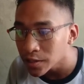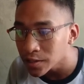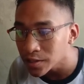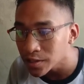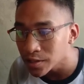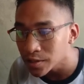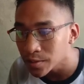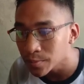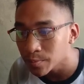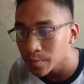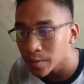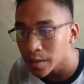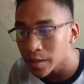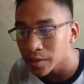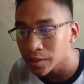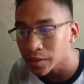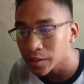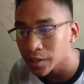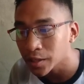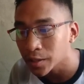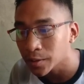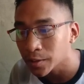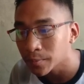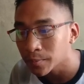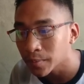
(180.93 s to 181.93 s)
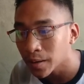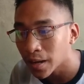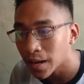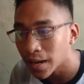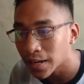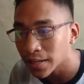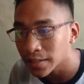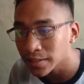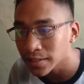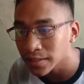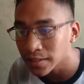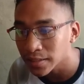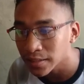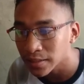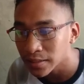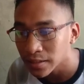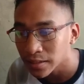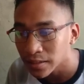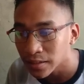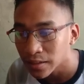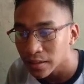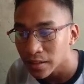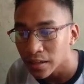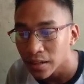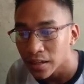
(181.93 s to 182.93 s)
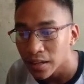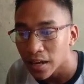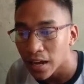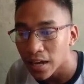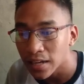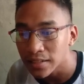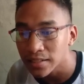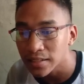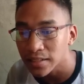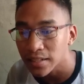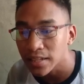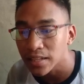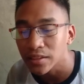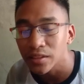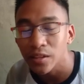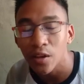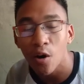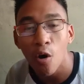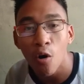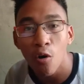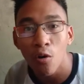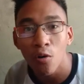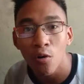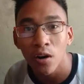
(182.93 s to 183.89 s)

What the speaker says: Each min term has its